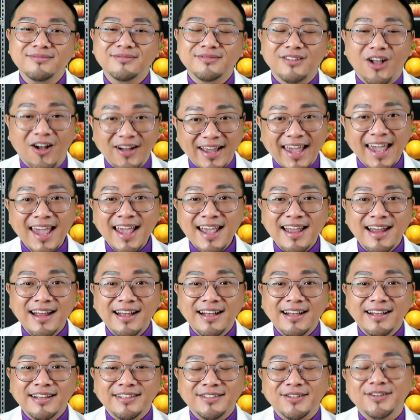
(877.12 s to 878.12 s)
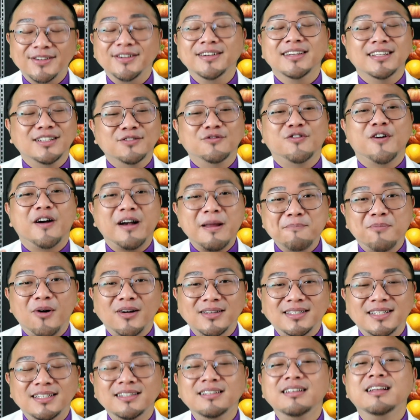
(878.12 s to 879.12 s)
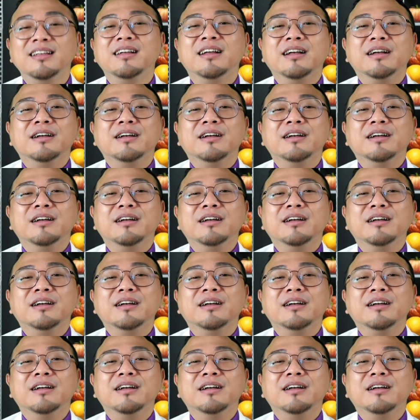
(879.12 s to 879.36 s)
Okay, so it's very important.